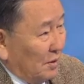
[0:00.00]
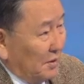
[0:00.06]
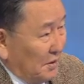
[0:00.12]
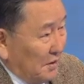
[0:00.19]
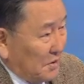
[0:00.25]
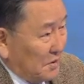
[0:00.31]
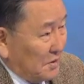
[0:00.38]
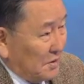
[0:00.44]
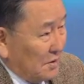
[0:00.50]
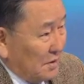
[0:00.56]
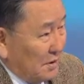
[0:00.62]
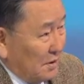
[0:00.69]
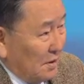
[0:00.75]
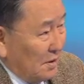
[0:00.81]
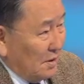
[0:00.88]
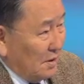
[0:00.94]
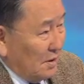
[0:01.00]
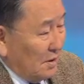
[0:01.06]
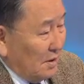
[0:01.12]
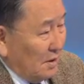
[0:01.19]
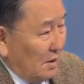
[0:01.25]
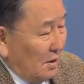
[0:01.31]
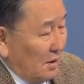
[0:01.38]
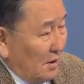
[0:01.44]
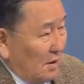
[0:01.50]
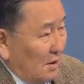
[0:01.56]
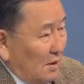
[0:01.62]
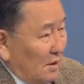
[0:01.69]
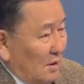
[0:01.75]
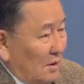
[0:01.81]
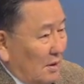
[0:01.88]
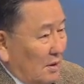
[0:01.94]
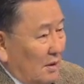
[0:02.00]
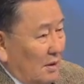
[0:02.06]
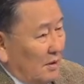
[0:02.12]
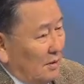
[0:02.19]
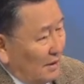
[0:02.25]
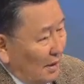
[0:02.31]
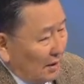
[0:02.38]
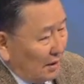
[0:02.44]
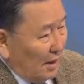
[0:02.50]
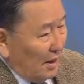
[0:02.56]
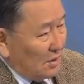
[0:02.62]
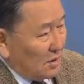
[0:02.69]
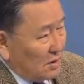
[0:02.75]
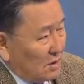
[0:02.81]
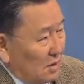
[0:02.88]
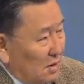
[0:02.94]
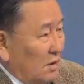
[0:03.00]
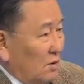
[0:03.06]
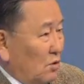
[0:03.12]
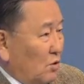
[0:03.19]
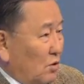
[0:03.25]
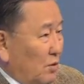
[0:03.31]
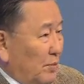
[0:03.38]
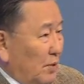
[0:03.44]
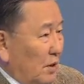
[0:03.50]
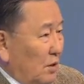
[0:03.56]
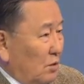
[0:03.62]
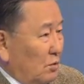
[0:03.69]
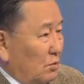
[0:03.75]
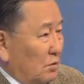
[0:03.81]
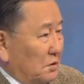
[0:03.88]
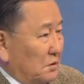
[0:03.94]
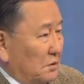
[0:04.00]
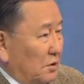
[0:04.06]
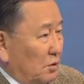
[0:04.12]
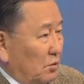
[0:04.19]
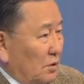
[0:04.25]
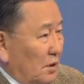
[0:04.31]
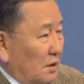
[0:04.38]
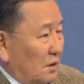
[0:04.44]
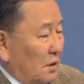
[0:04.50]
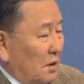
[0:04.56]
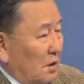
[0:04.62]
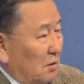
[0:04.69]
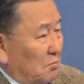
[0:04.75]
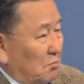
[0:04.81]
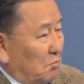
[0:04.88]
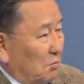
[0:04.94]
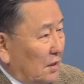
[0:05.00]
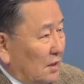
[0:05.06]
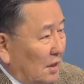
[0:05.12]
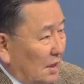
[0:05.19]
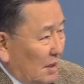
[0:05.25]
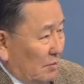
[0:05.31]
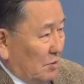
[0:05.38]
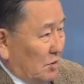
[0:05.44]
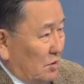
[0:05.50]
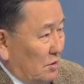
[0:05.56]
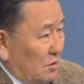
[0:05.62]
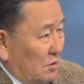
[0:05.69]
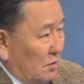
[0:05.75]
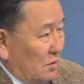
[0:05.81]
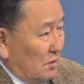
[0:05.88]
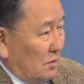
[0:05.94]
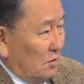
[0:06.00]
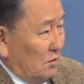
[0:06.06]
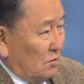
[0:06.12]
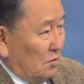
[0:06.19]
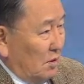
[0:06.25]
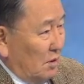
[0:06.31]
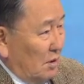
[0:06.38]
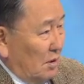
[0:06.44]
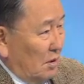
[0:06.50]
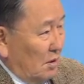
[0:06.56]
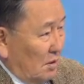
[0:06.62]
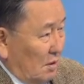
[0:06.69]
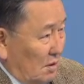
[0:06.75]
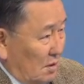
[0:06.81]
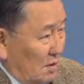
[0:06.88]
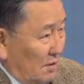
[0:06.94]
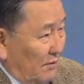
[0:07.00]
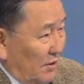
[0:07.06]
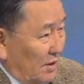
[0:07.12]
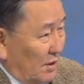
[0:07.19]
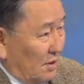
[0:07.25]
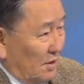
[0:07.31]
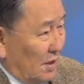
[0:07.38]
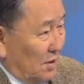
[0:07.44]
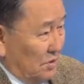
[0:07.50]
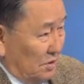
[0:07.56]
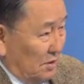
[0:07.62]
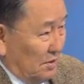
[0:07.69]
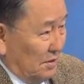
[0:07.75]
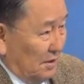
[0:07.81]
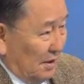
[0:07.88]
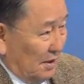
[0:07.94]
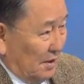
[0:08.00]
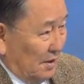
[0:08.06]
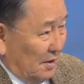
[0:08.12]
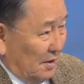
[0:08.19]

Greece. In that case, European Union might collapse. You see, this is a very dangerous thing.